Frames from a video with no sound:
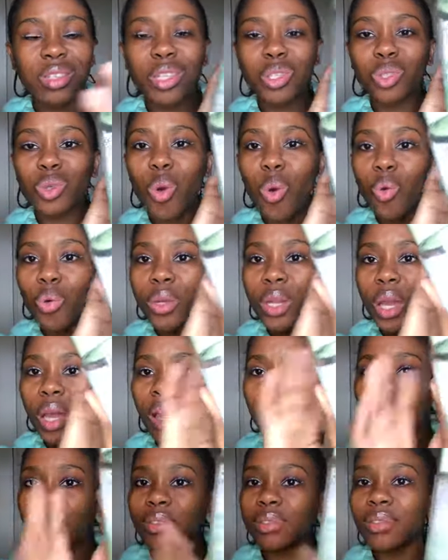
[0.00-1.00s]
toner.
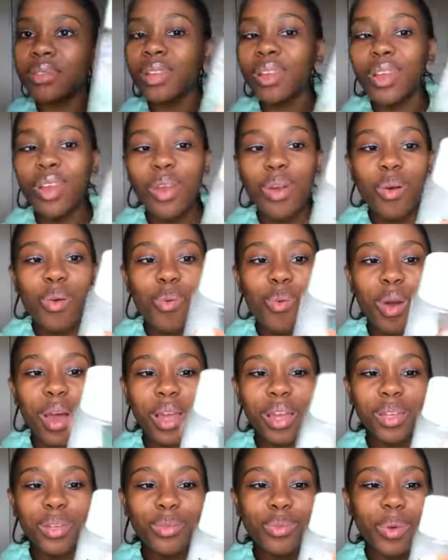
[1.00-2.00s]

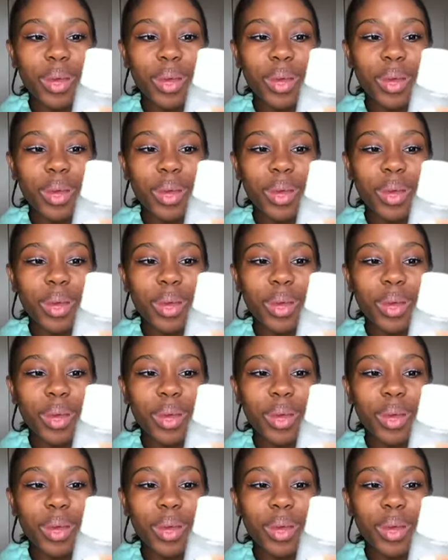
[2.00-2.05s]
why